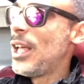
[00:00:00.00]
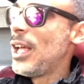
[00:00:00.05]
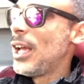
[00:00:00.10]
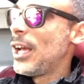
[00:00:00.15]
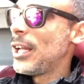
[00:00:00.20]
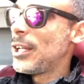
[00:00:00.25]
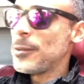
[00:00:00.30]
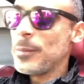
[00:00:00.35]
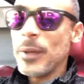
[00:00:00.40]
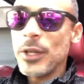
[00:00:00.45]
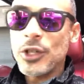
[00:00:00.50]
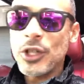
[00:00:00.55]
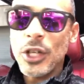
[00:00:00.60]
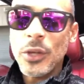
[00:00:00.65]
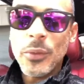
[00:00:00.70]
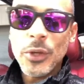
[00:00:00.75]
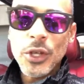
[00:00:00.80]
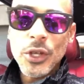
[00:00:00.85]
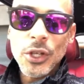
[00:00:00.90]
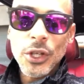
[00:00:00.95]
and especially
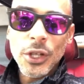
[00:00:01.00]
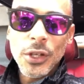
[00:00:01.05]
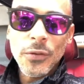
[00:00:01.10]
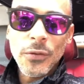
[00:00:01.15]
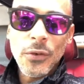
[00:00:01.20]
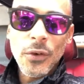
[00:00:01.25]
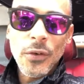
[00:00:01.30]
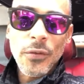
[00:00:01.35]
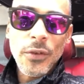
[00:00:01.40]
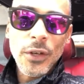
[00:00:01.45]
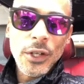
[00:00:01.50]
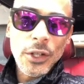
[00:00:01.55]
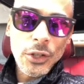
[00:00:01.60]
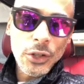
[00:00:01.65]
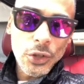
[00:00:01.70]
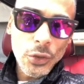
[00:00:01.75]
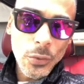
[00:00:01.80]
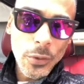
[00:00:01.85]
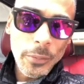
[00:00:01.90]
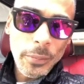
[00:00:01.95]
when you're looking for a vehicle
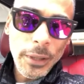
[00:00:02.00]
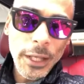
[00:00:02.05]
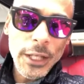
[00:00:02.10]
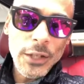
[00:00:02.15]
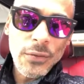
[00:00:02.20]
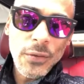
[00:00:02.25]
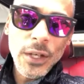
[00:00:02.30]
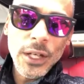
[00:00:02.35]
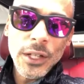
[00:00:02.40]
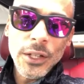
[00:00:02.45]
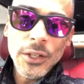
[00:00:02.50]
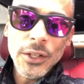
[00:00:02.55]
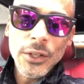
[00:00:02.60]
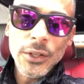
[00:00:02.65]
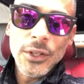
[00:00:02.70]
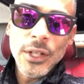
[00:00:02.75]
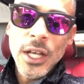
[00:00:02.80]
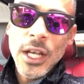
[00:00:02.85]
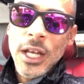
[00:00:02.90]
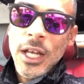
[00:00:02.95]
to replace vehicles.